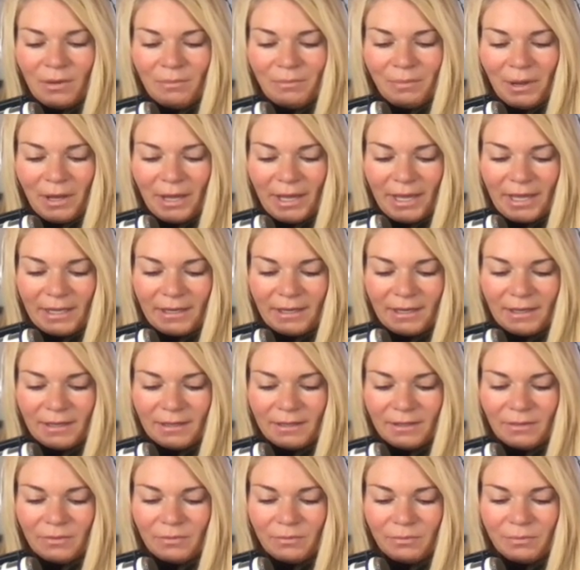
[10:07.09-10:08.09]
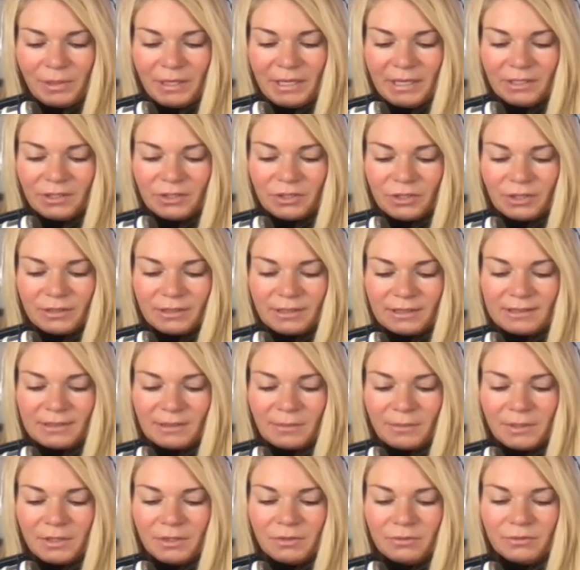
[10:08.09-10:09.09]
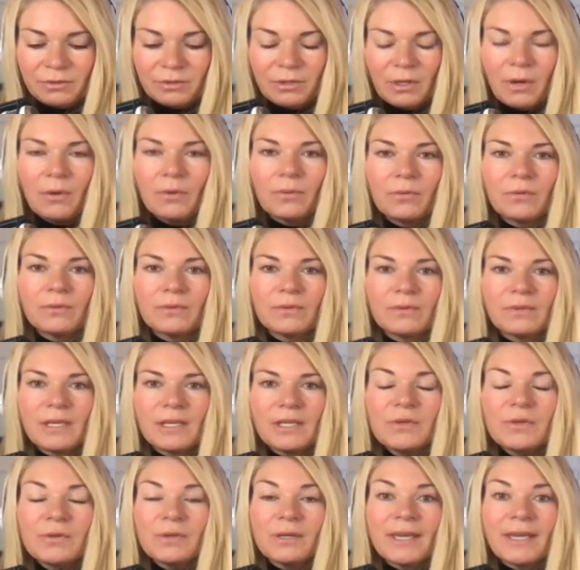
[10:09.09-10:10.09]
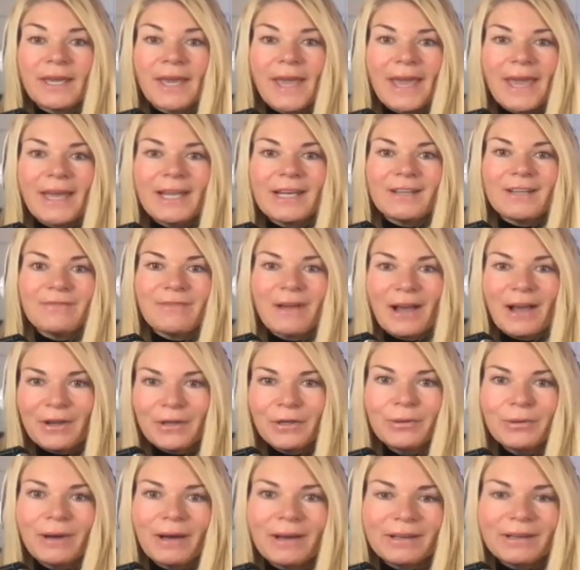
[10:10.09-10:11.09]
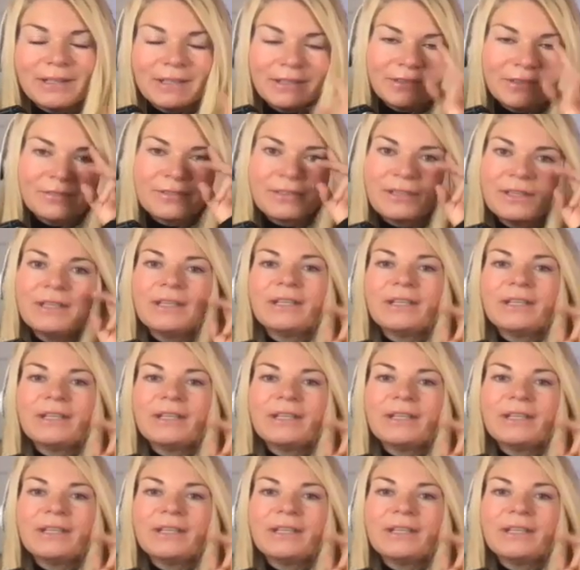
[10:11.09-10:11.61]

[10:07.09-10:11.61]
but being a jerk to someone you don't think you can get any value out of,